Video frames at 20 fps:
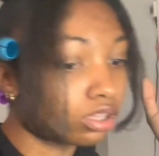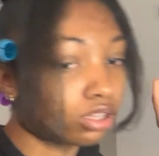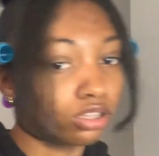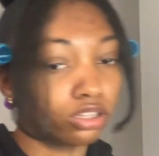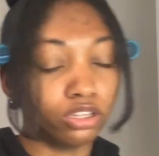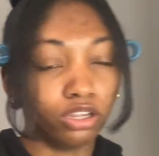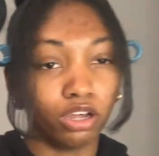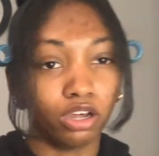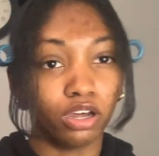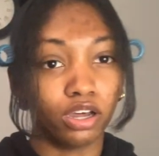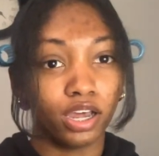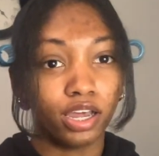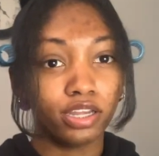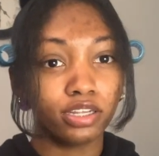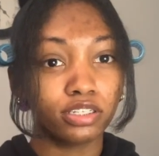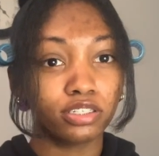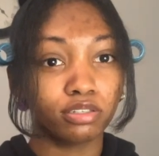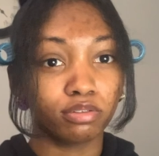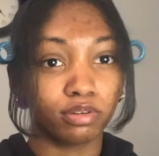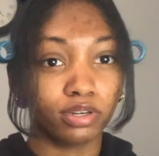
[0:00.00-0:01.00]
Y'all, I
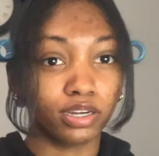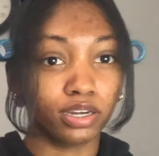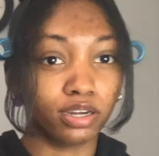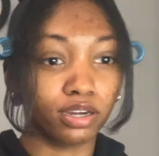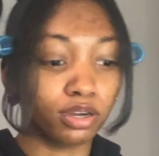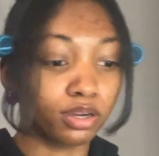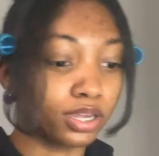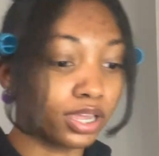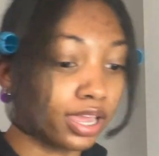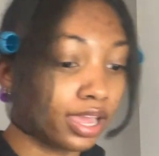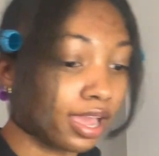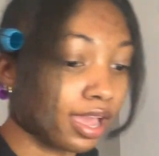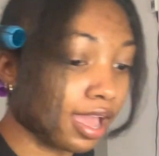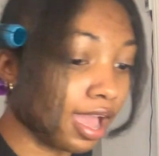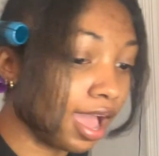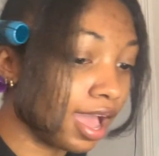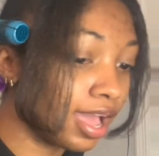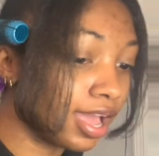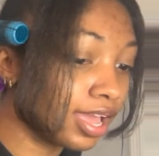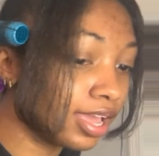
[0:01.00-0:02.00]
swear, okay,
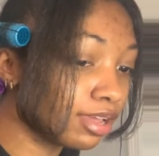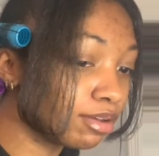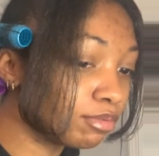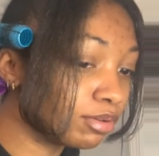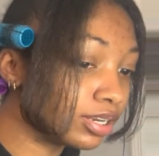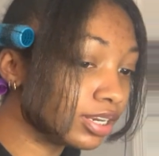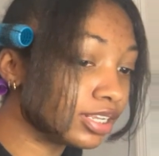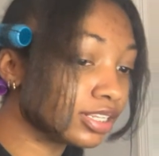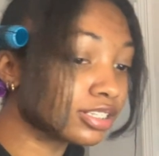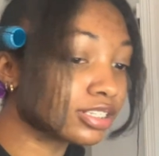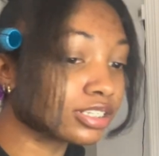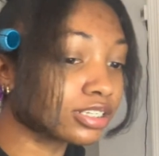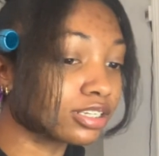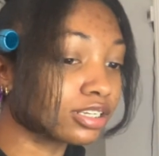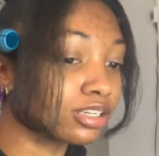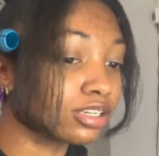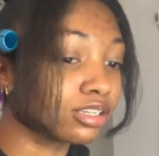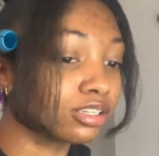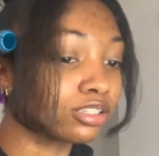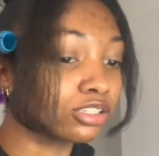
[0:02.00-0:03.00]
I went
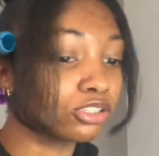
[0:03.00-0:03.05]
into